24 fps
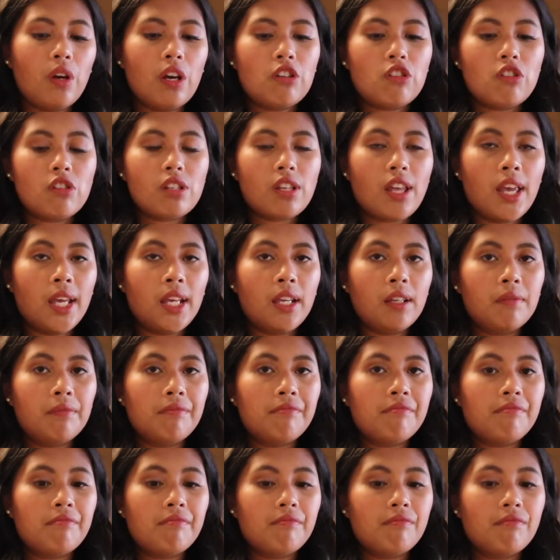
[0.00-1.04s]
I just like
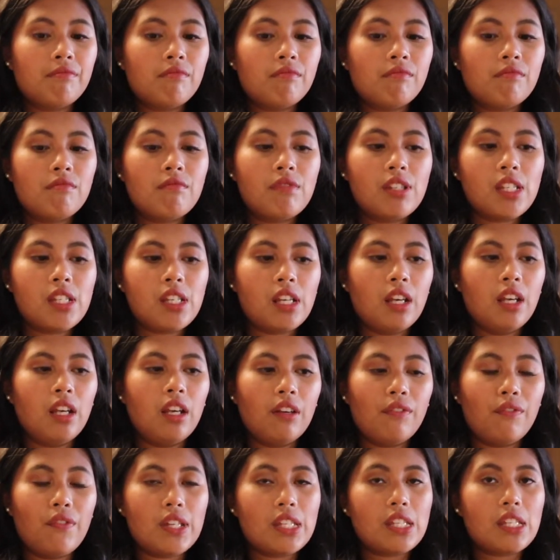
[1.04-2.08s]
see
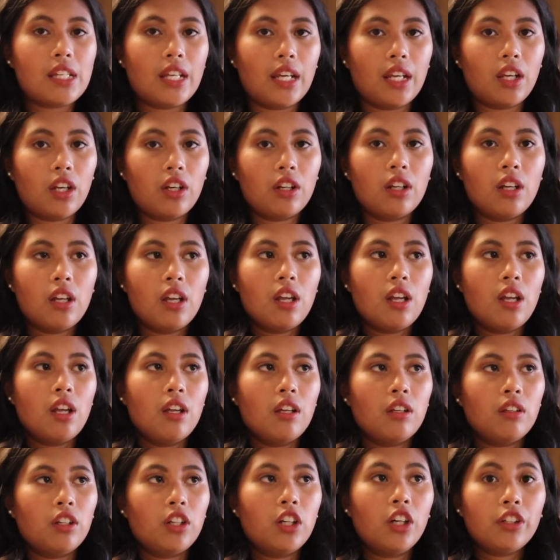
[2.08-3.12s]
if it's like
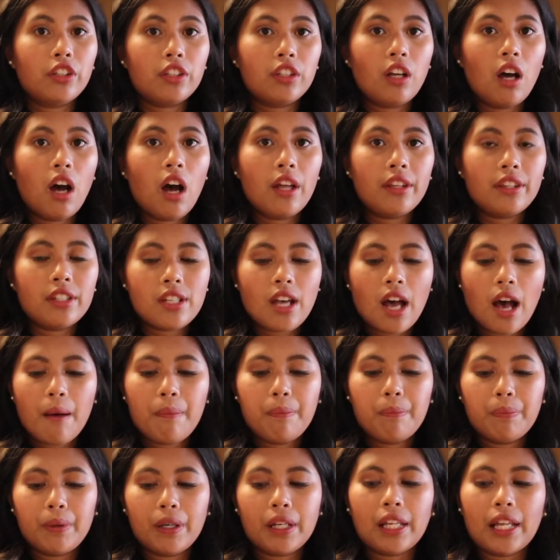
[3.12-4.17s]
cooked on
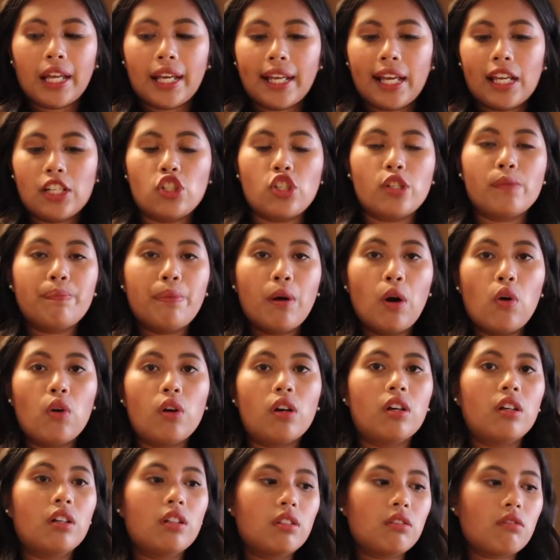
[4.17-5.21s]
top, but like I just poke
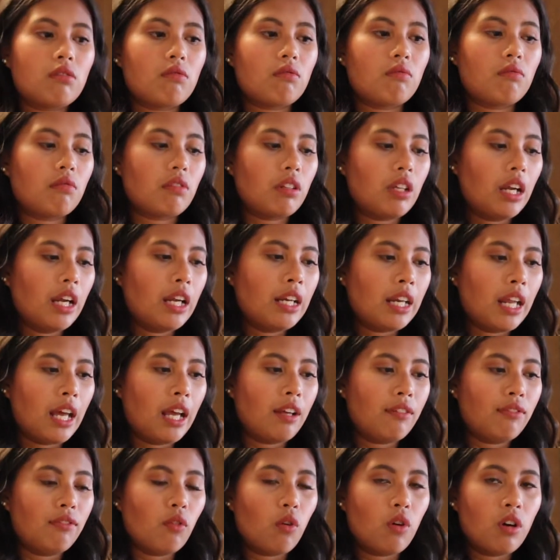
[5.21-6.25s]
a
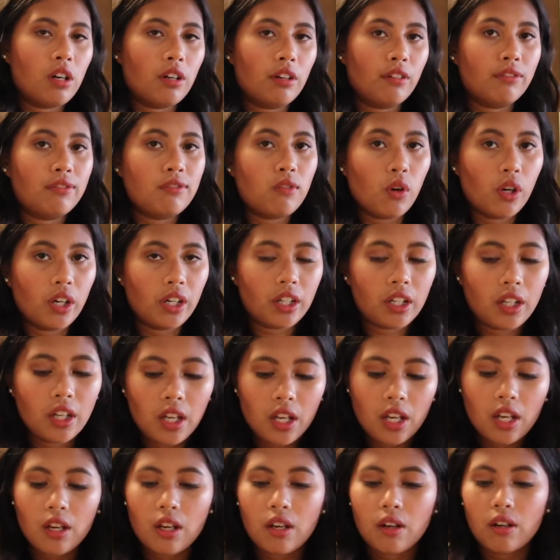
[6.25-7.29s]
knife or a fork
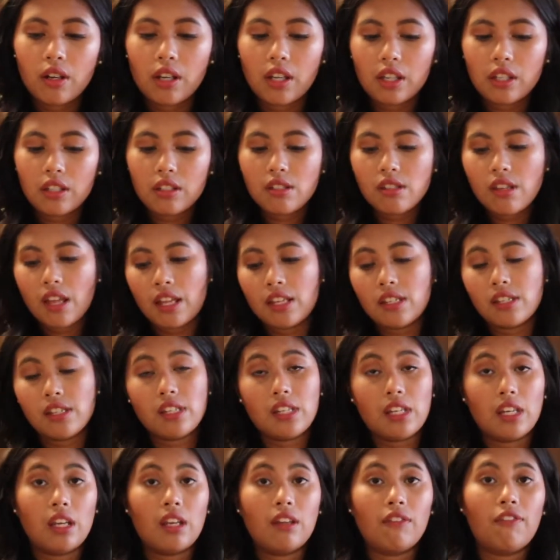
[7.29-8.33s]
and
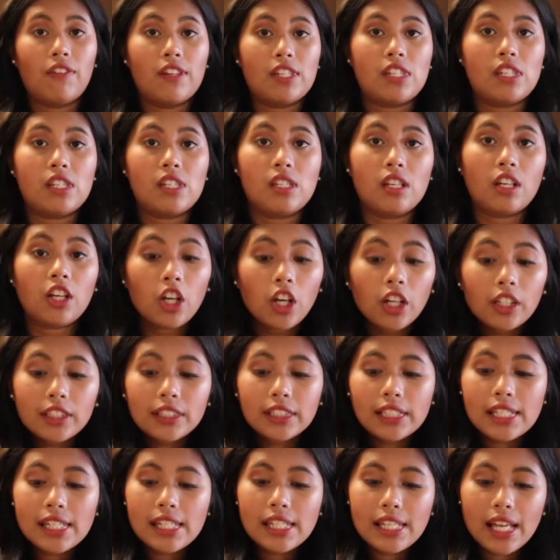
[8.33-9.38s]
see if it's cooked
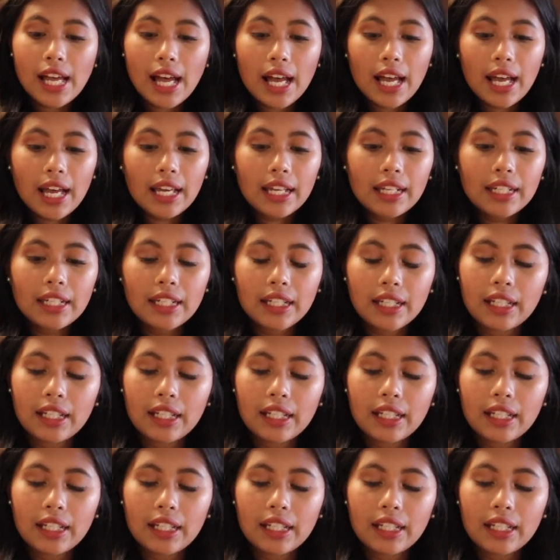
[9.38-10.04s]
inside.